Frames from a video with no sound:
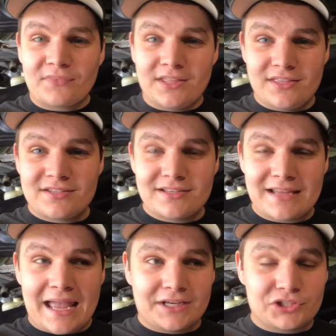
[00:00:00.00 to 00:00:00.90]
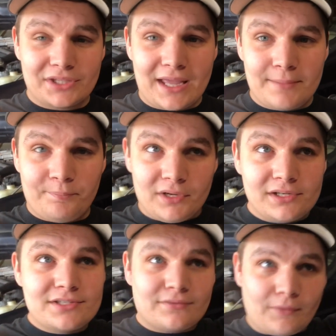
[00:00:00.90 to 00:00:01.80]
This is actually a
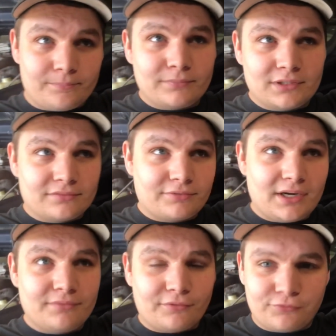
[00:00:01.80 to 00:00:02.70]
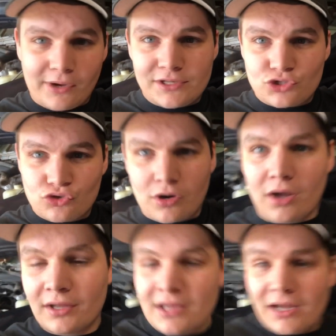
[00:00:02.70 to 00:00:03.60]
friend of a friend's
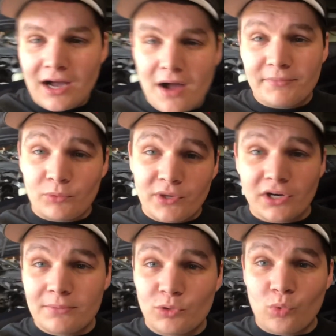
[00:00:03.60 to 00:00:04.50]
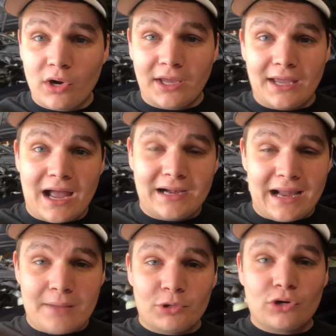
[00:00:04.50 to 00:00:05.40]
truck that we are going to be working on,
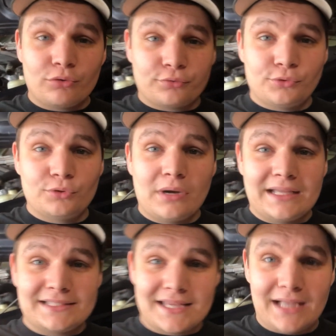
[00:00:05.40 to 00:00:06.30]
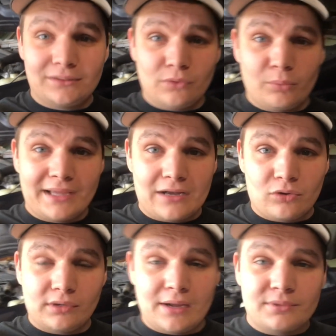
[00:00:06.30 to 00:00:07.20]
and I'm going to go through exactly what we got
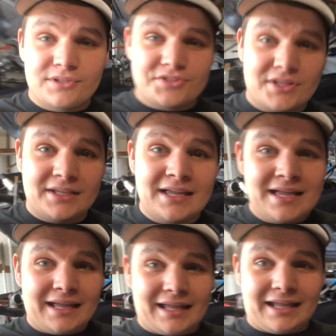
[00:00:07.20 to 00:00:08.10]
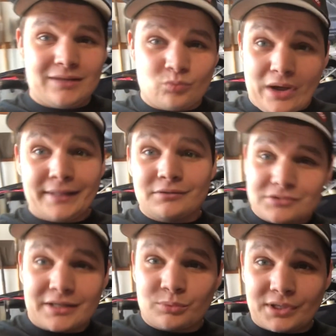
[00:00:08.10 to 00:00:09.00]
going on with this thing and why it
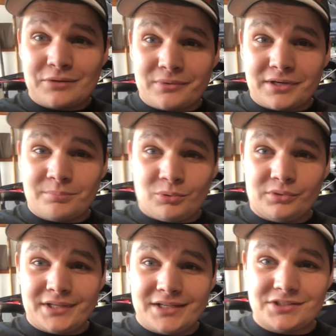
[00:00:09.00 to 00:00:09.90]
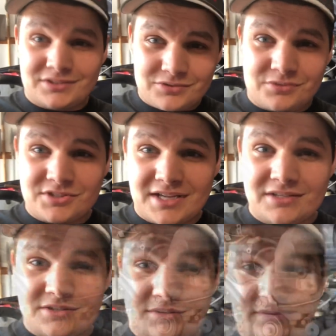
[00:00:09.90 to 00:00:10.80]
looks like we're getting ready to pull the engine. So stay
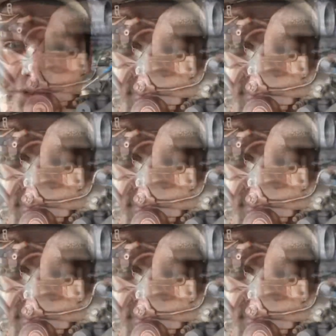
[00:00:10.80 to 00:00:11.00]
tuned.